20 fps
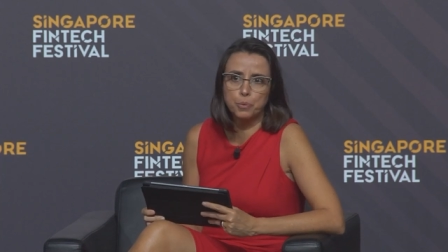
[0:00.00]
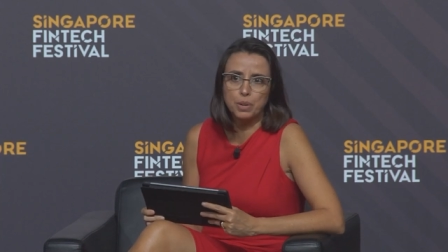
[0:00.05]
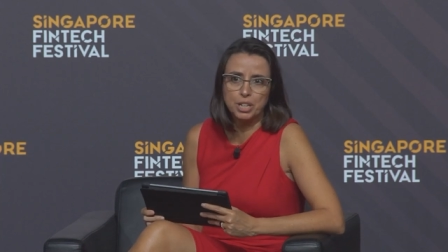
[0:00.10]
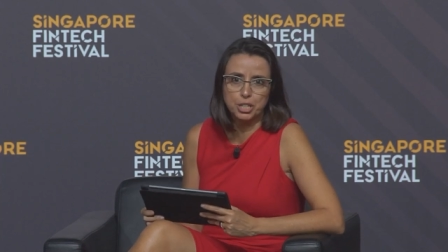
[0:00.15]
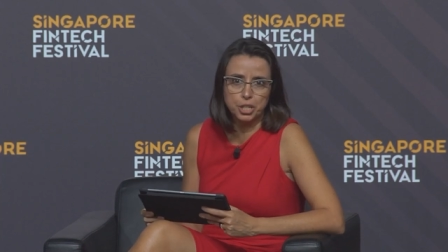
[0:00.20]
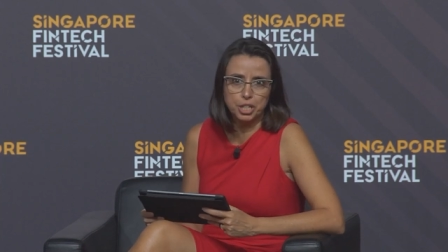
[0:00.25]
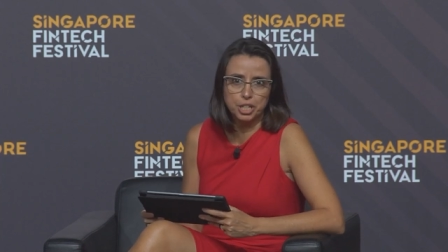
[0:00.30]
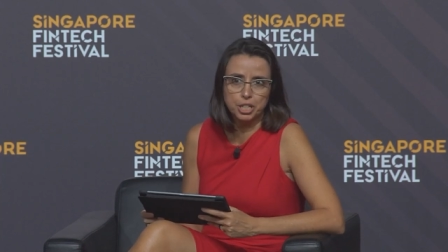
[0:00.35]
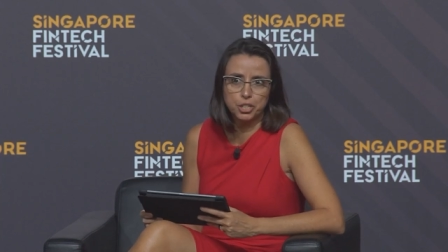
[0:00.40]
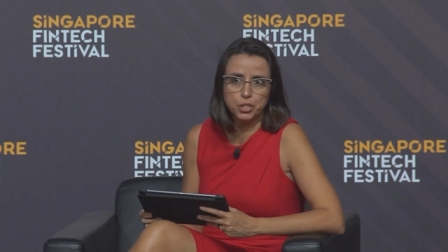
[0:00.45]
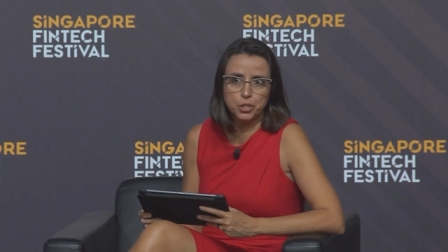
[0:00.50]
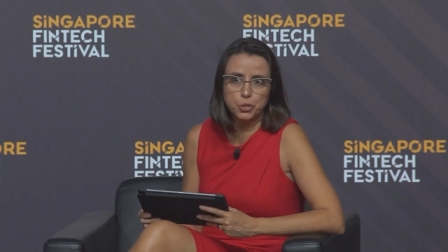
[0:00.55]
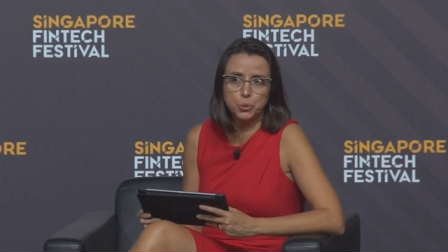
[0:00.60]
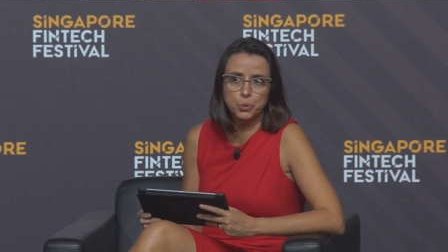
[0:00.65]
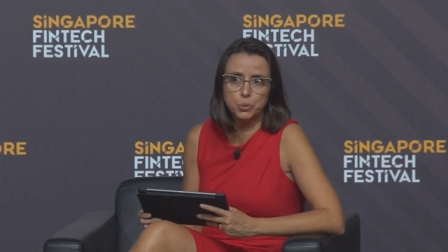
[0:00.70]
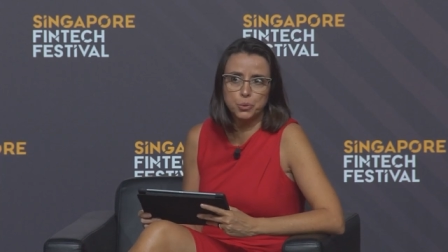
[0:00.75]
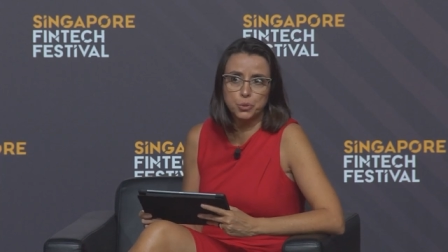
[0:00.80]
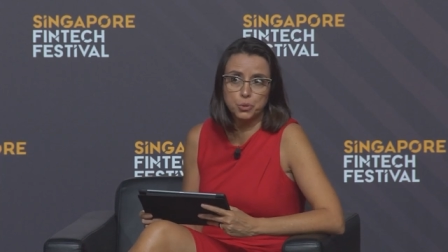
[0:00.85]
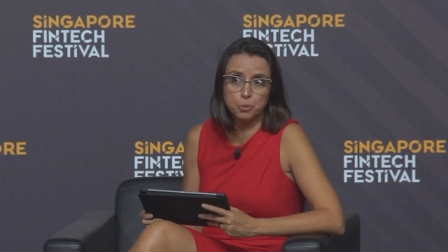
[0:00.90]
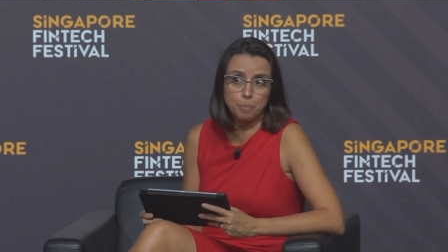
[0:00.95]
returns
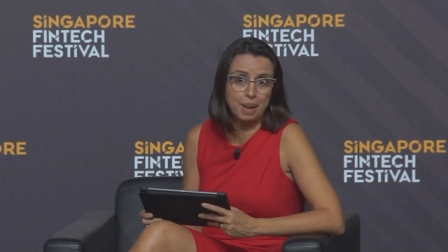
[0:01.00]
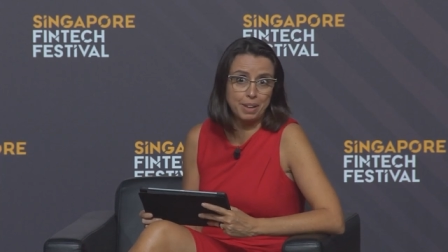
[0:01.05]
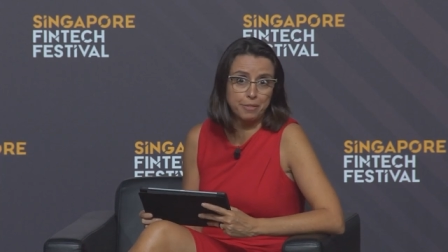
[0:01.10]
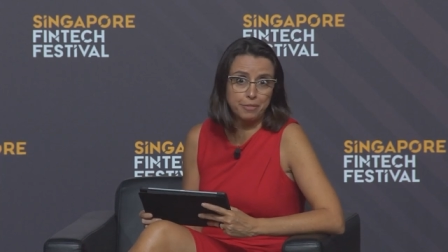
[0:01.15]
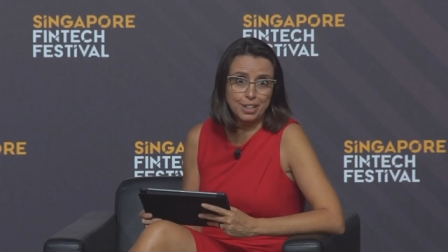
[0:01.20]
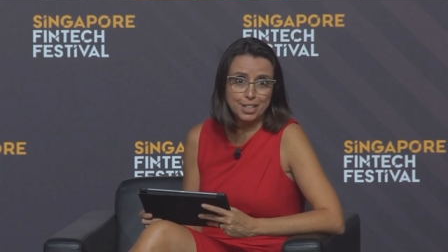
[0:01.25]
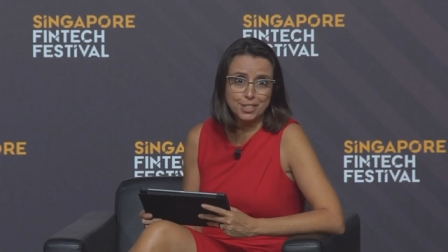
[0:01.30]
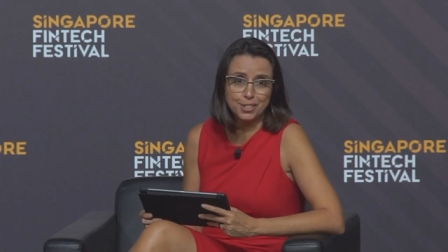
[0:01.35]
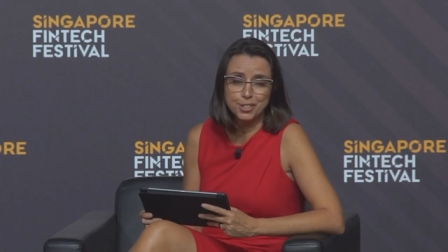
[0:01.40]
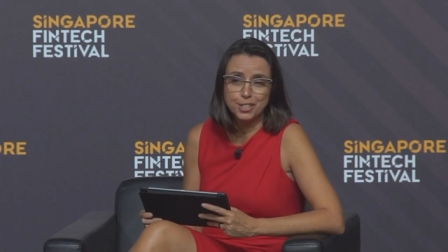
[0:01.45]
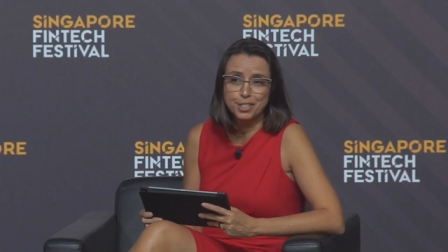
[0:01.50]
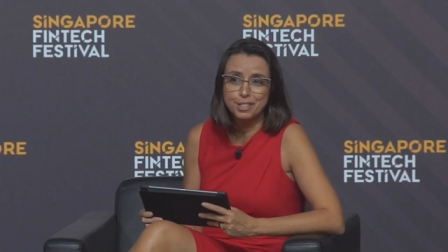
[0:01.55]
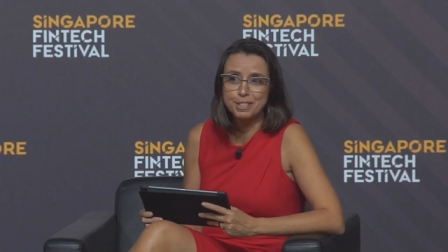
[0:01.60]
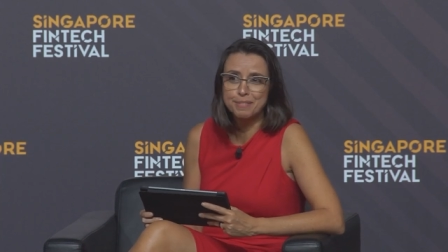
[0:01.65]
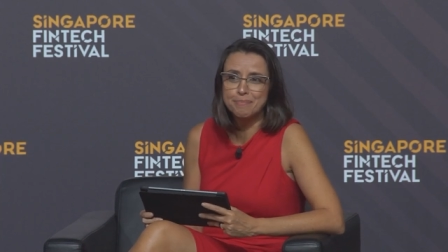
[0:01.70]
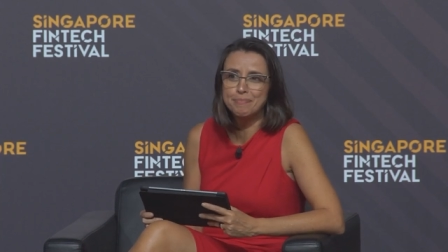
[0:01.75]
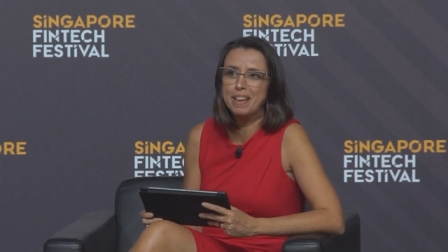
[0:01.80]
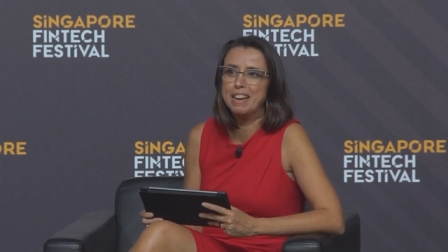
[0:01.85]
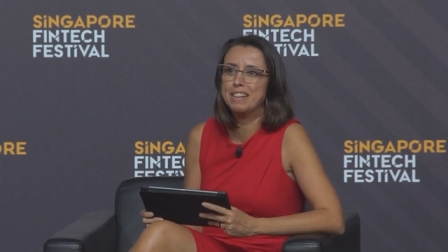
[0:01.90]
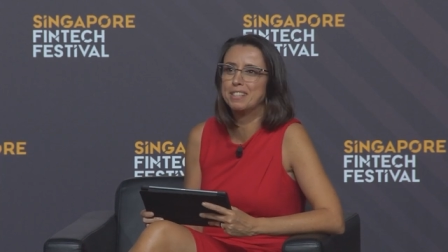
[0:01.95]
to my investors,
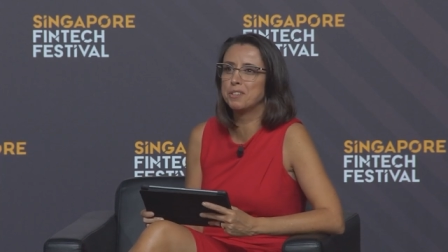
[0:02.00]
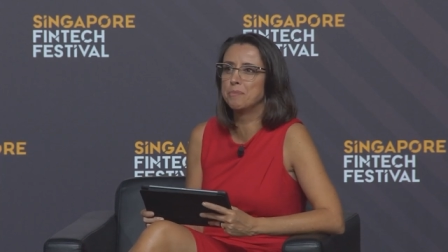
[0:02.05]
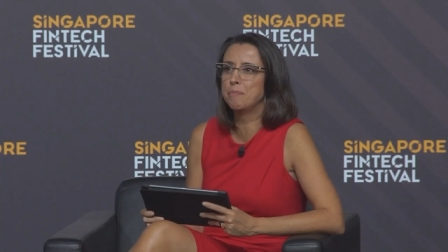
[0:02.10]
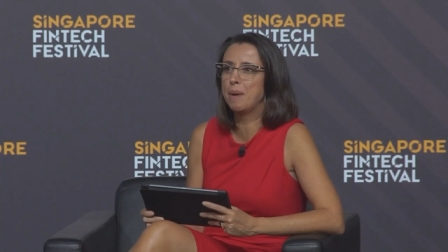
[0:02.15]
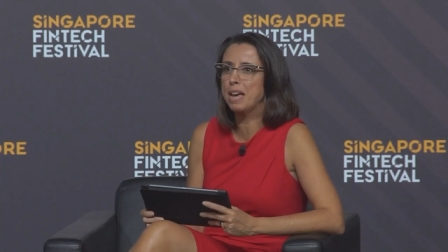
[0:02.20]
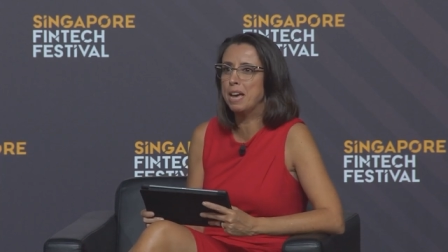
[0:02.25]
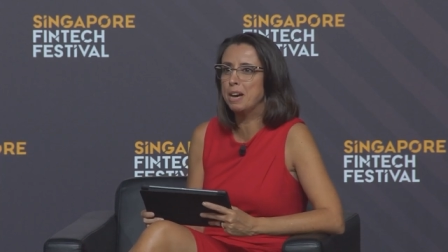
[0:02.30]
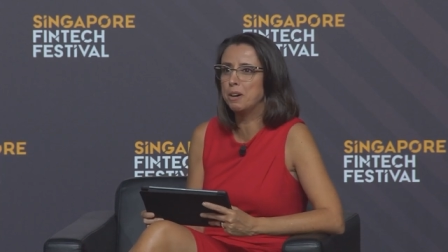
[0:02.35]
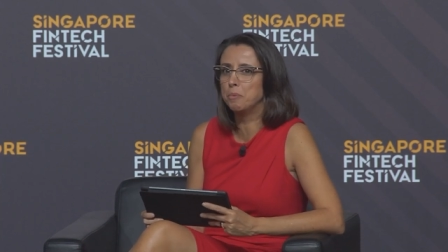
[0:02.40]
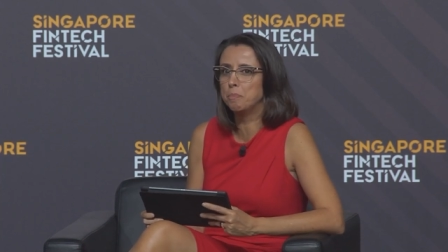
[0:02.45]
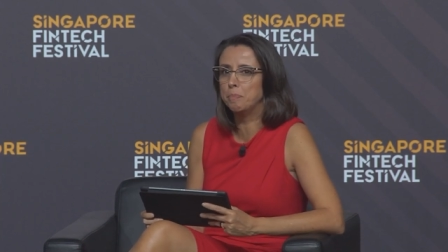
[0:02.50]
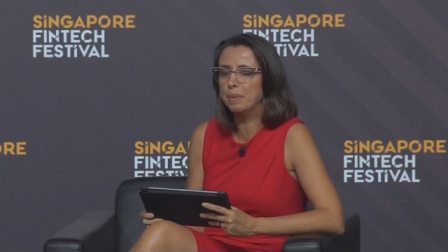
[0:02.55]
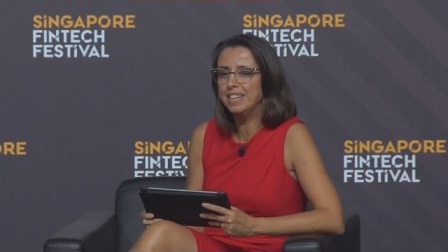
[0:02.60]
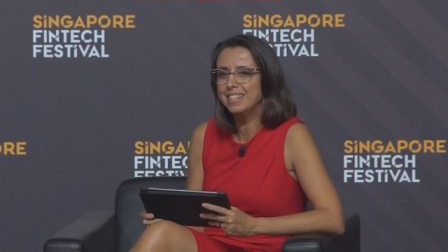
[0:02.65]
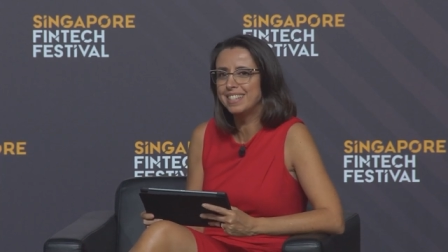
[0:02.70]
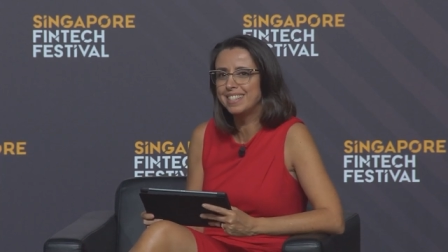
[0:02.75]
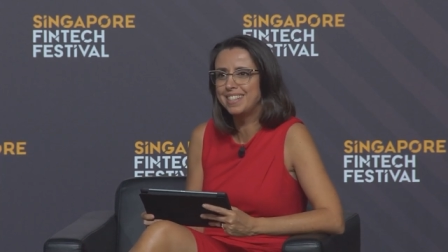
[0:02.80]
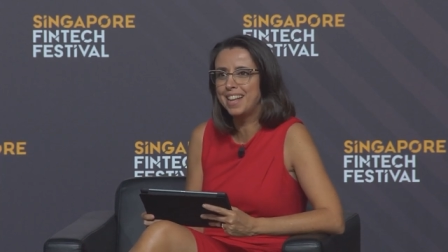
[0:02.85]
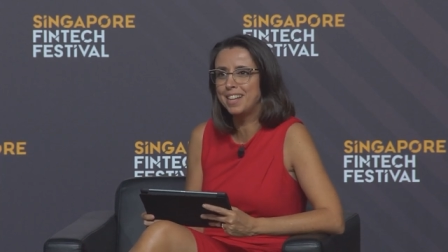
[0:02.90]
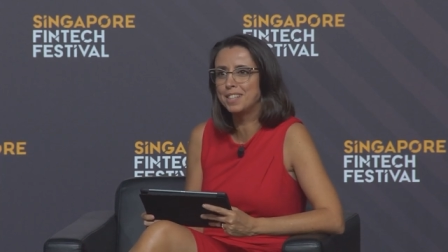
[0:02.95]
to my
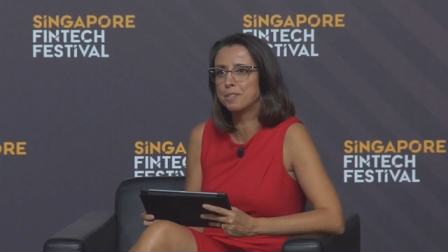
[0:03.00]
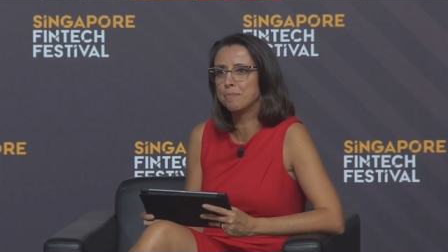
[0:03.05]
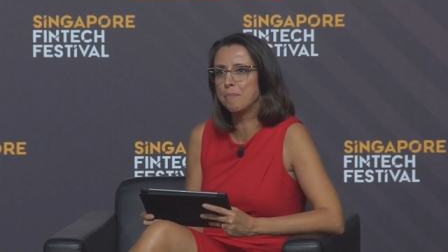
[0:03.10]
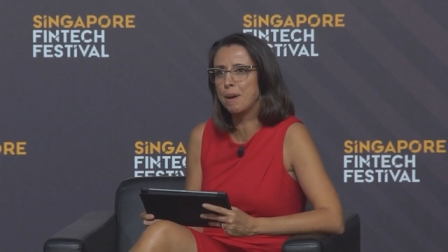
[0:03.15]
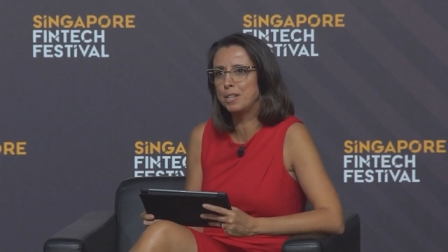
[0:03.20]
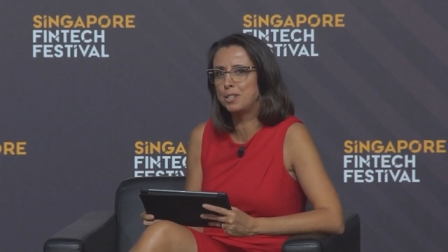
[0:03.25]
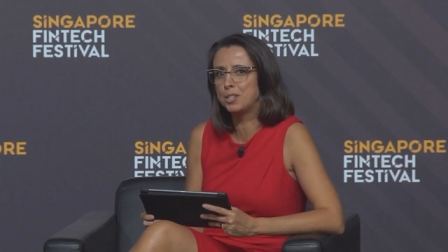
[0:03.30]
LPs, that's my